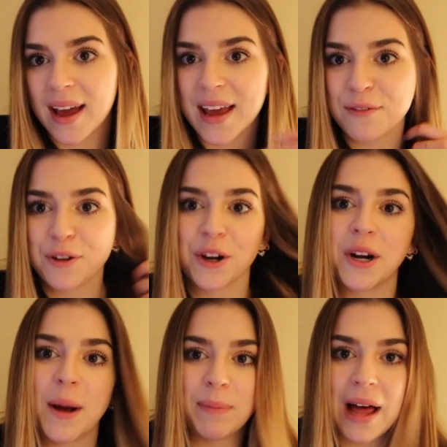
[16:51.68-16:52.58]
If
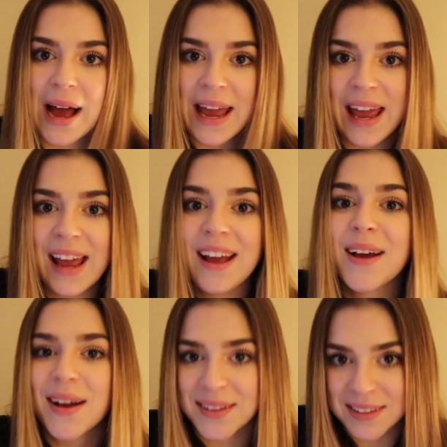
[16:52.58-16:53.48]
you're
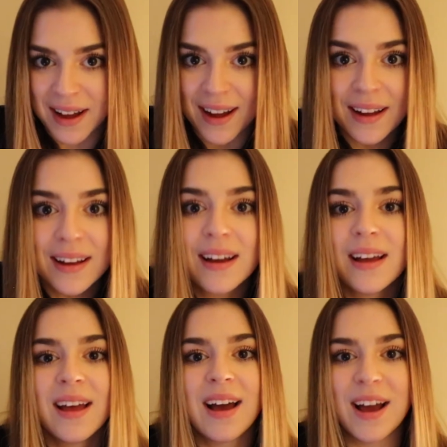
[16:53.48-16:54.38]
applying, good luck.
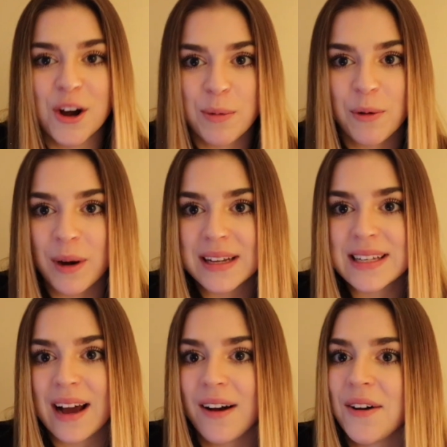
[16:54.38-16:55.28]
I hope it works
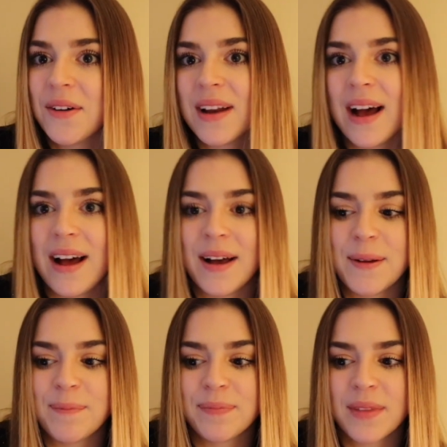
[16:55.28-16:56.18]
out.
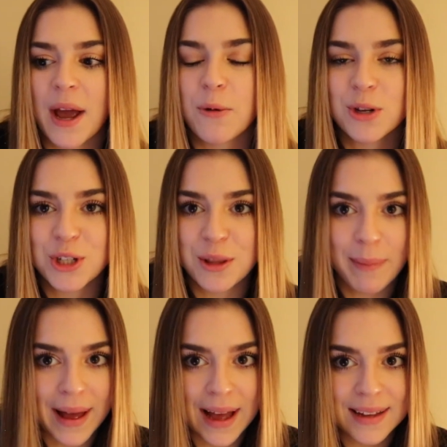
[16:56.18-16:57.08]
I wish you the
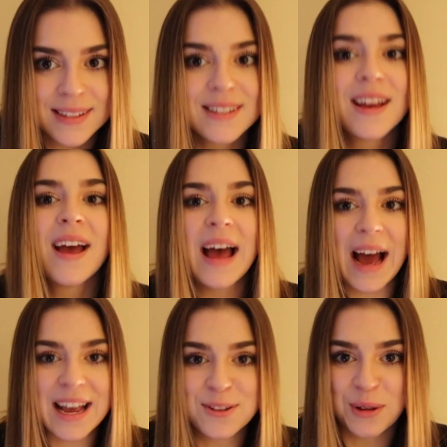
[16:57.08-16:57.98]
best.
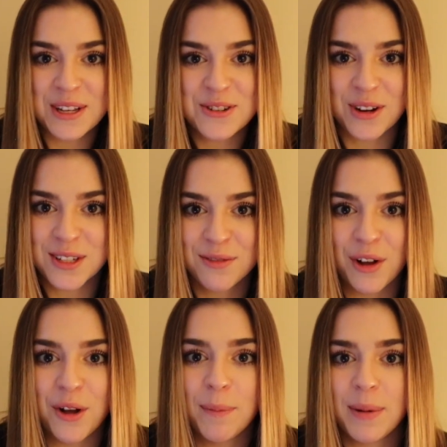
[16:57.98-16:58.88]
It's really
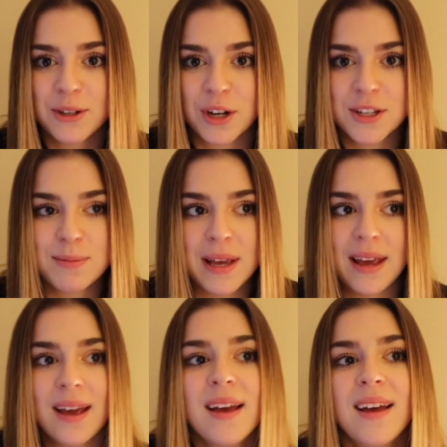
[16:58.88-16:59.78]
stressful, but trust
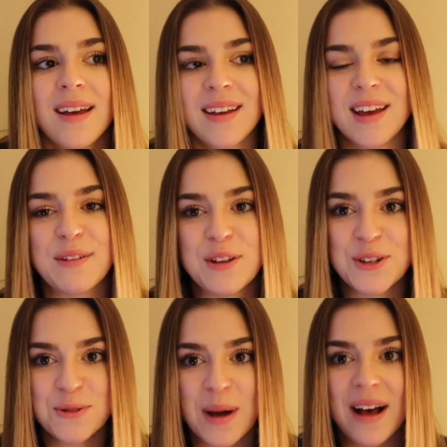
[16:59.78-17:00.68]
me, if you
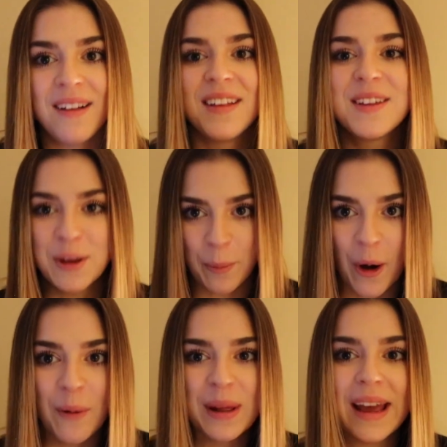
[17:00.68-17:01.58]
do well, you'll
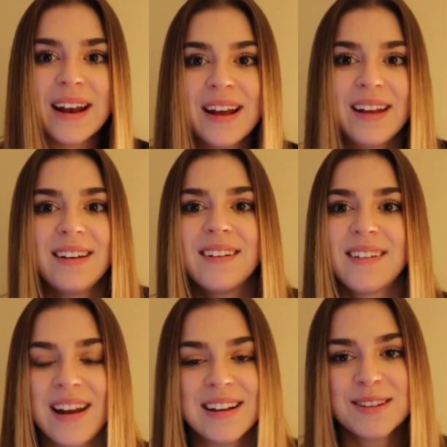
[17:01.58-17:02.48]
probably get in,
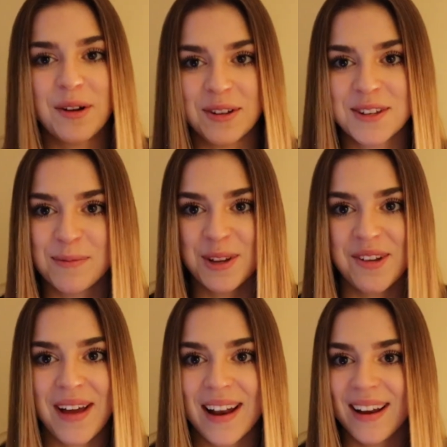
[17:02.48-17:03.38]
and it's awesome when
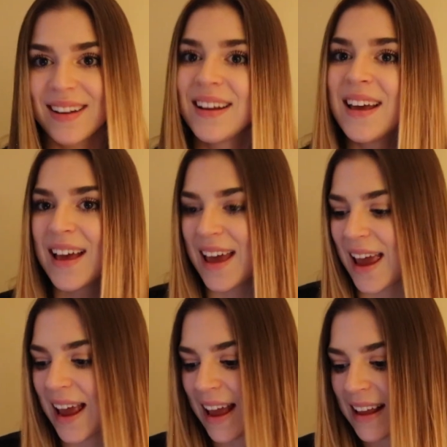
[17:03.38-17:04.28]
you get in.
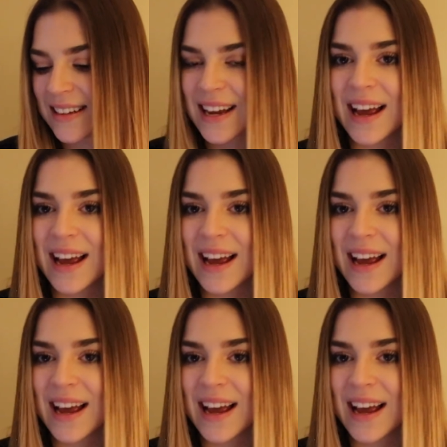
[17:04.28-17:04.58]
And